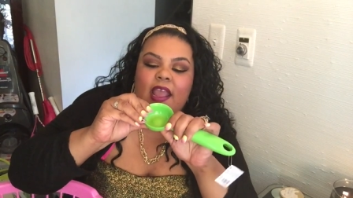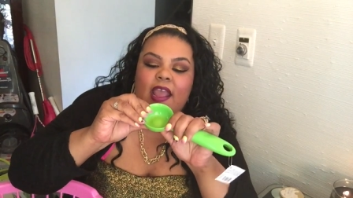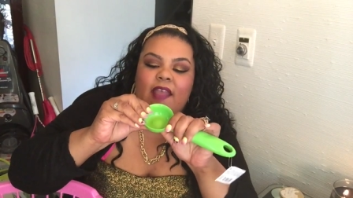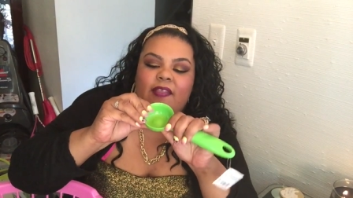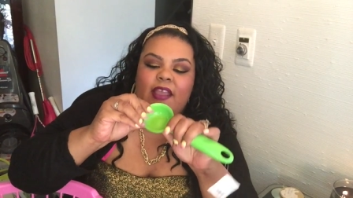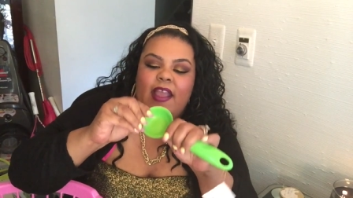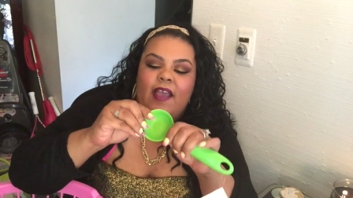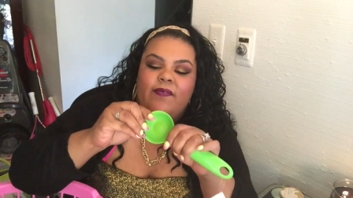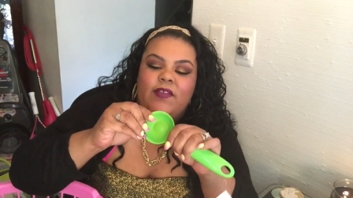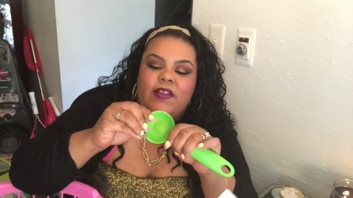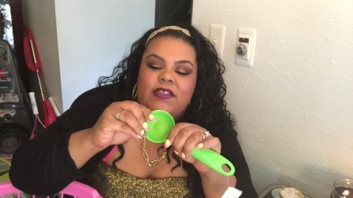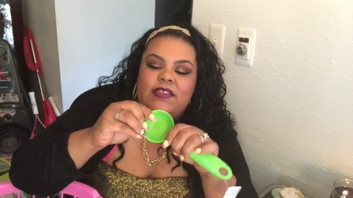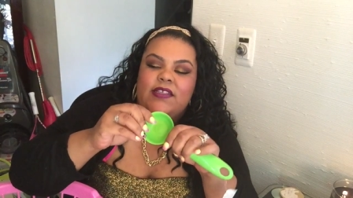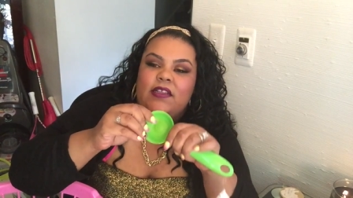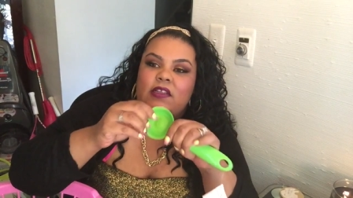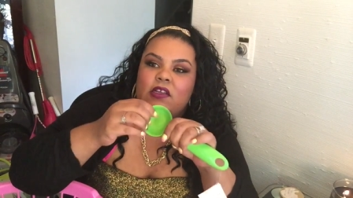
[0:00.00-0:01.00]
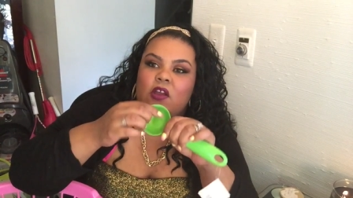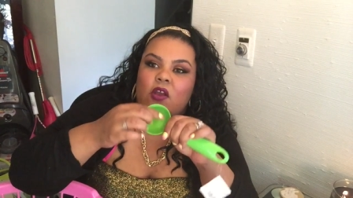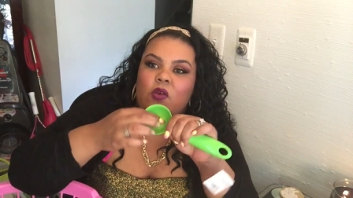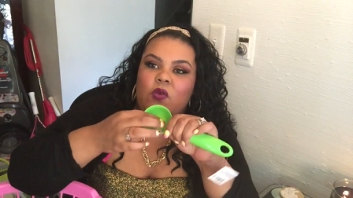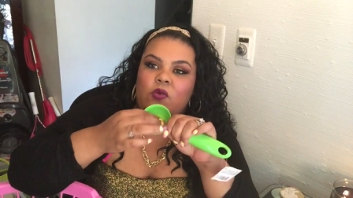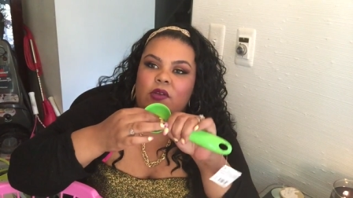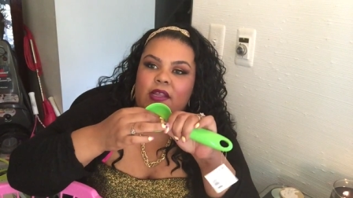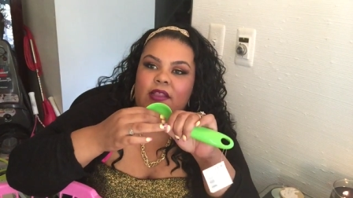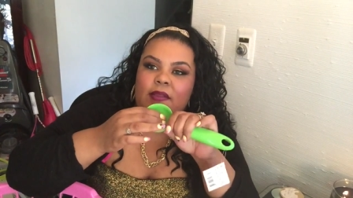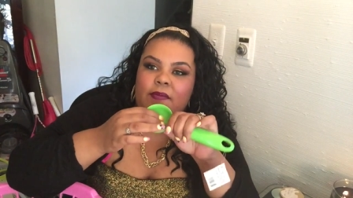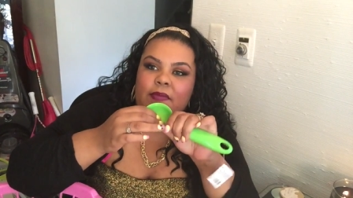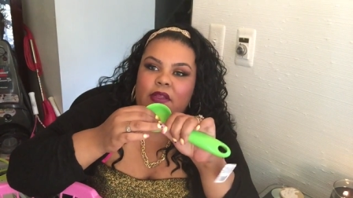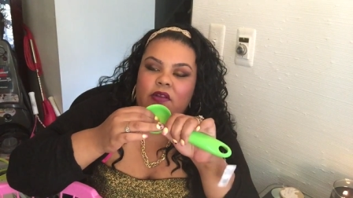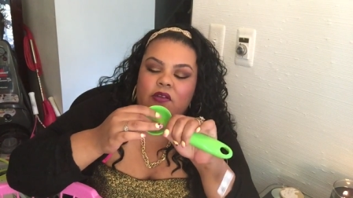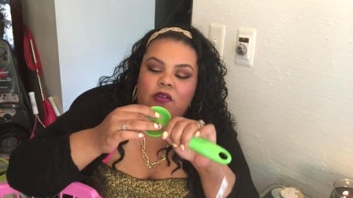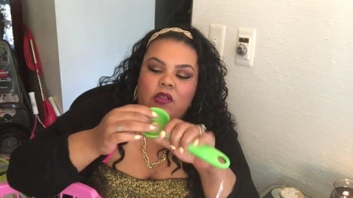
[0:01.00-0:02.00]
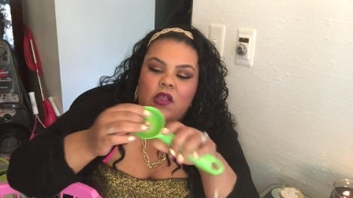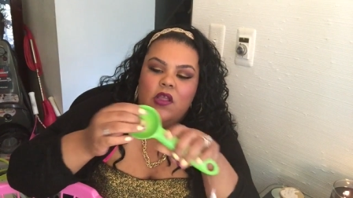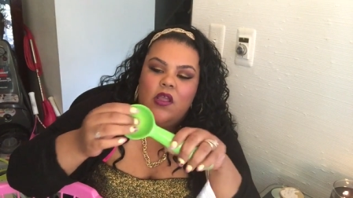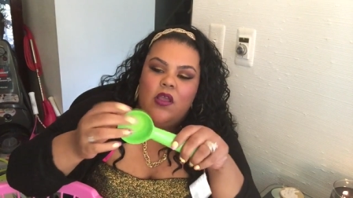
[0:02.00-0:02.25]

And they have the silicone in the middle.